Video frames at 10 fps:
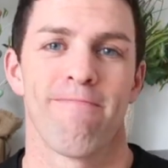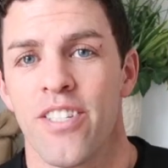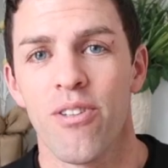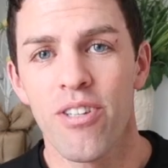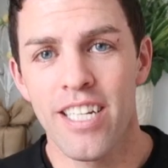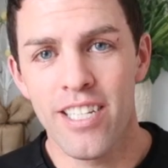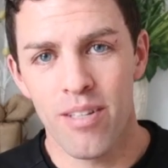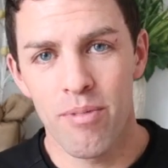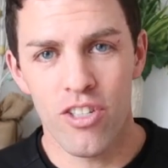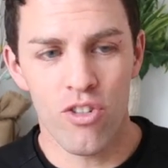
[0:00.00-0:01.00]
So looking at
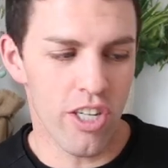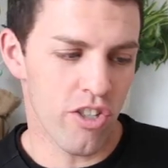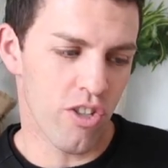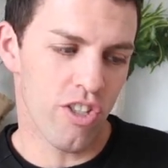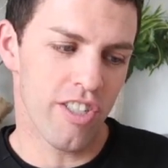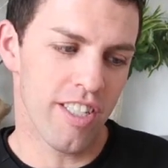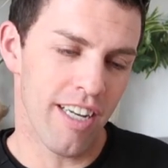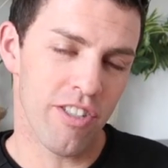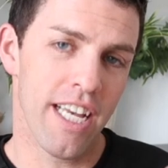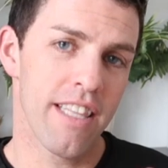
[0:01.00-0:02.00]
some of the structures just
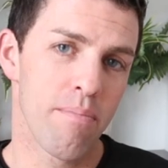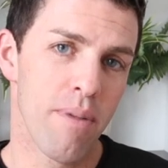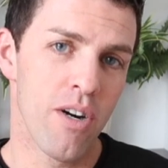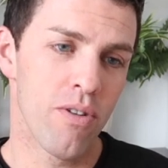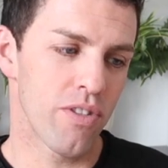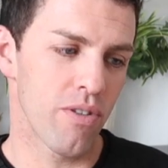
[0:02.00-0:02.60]
outside the bone,